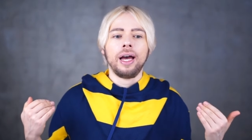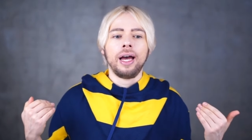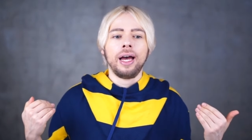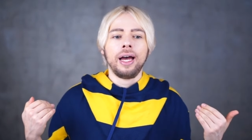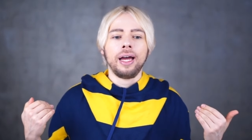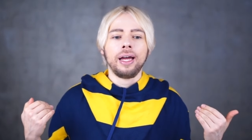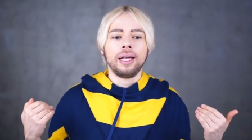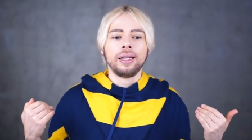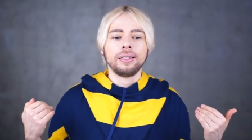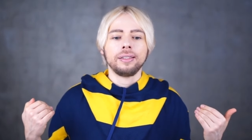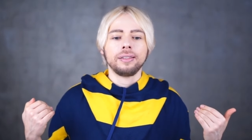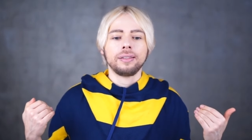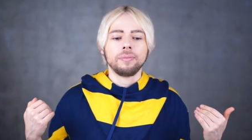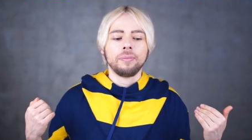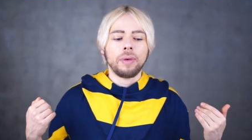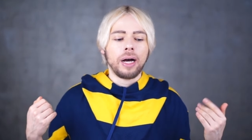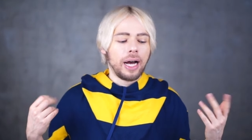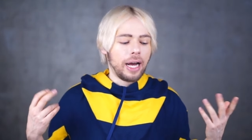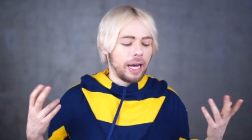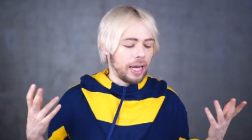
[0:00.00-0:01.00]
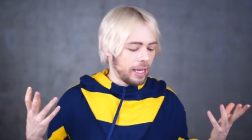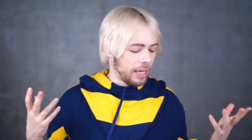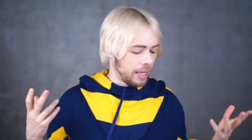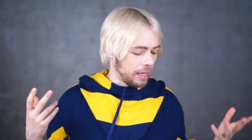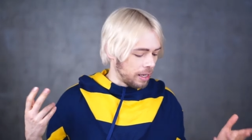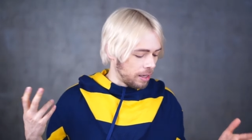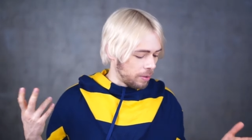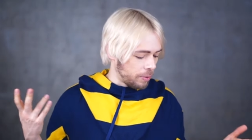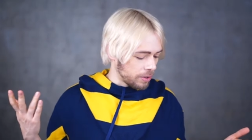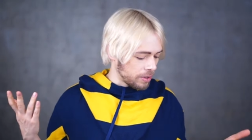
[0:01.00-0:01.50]
and
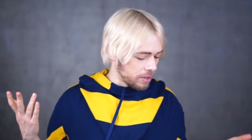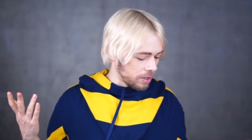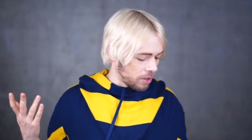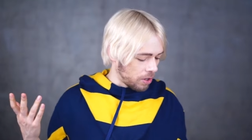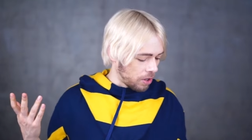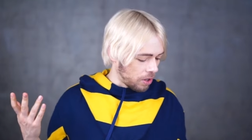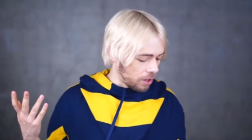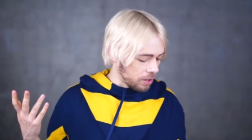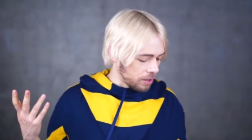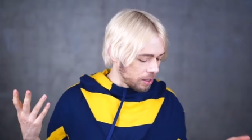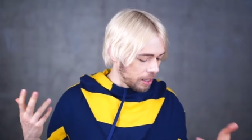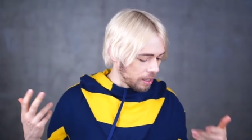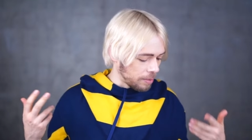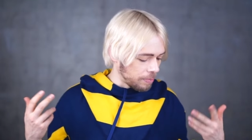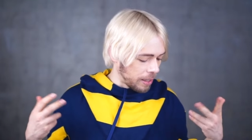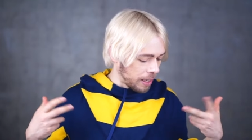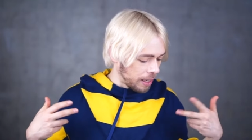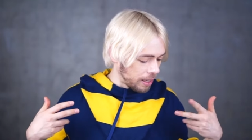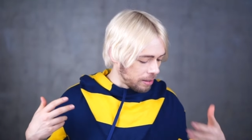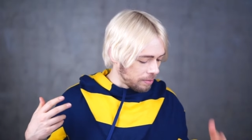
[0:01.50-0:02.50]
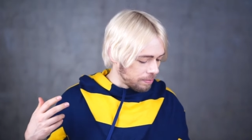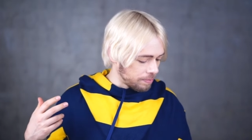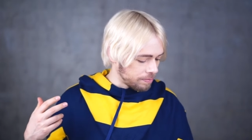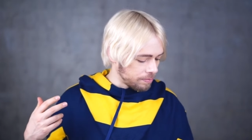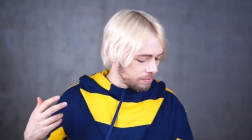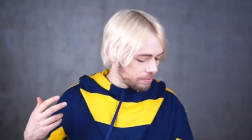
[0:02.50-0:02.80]
my, uh, what's it called, like my